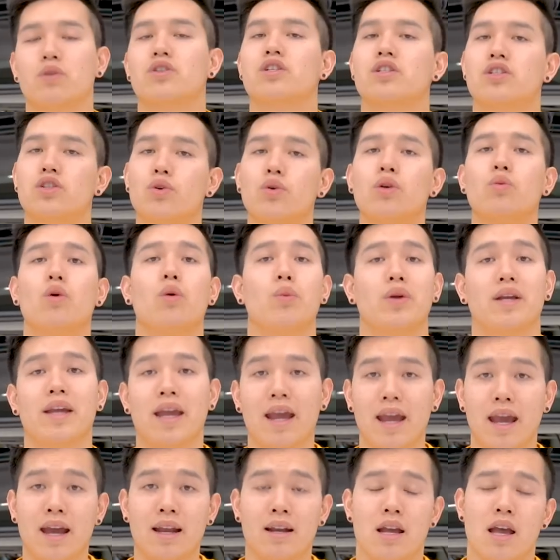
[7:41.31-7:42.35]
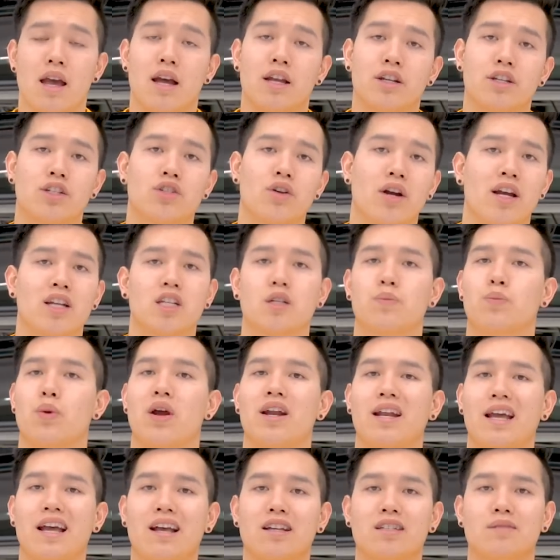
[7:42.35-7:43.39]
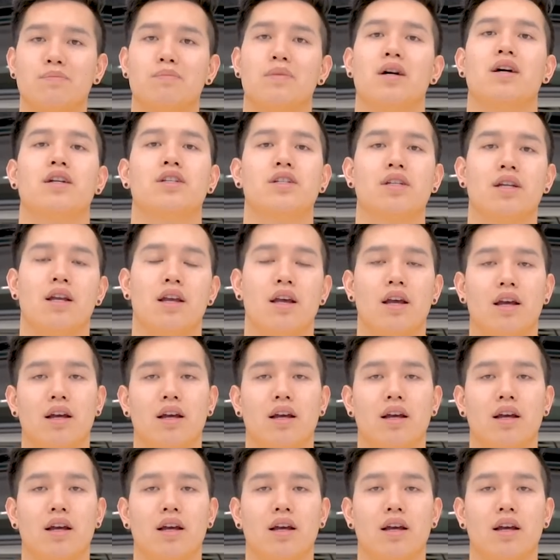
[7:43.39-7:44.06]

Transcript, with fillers: We're just doing what we can to try and spread as much